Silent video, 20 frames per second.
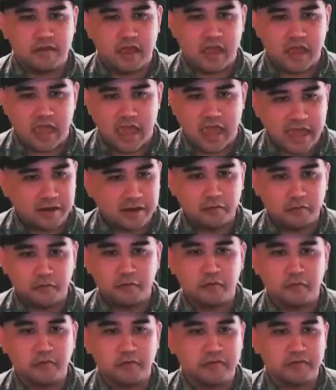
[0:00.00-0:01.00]

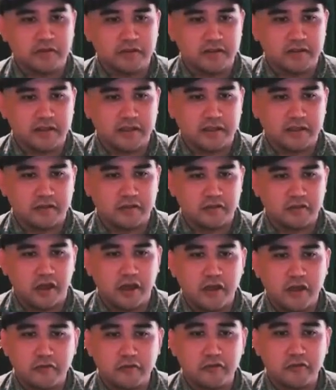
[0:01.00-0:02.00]
animals and like
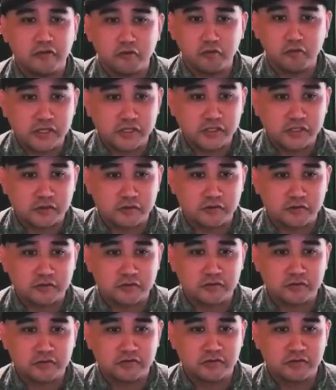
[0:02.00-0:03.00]
other
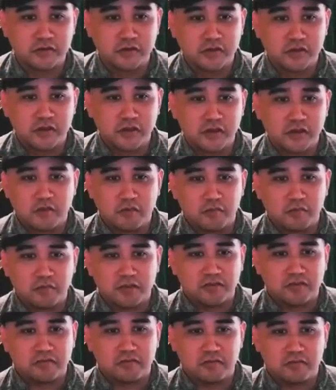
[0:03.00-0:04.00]
creatures,
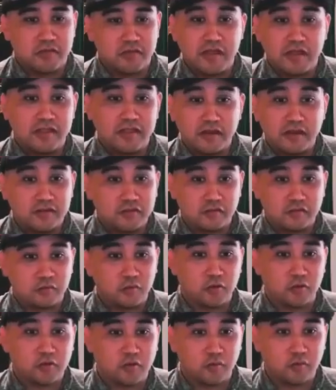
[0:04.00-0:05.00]
because then they just
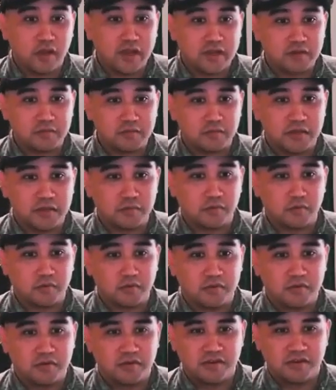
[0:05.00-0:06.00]
weren't white people.
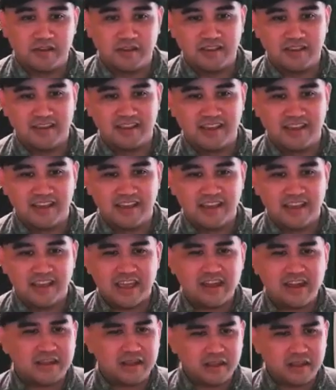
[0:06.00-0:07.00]

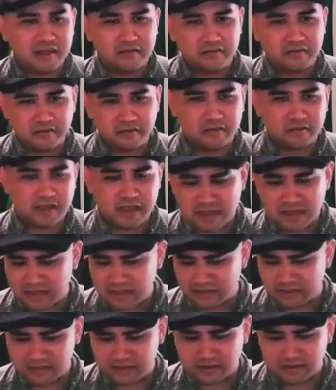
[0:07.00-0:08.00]
And I still I
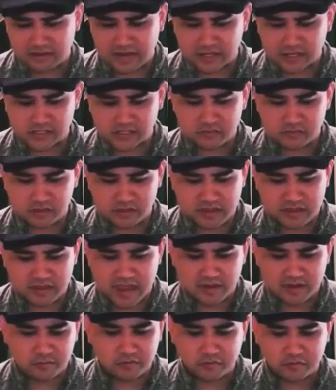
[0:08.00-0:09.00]
like the connection with the
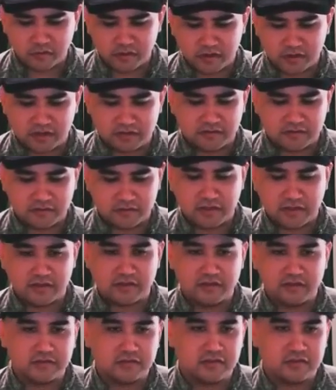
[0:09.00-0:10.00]
animals and whatnot, because I feel like
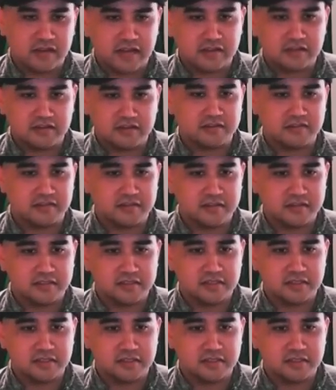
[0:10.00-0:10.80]
that does connect us to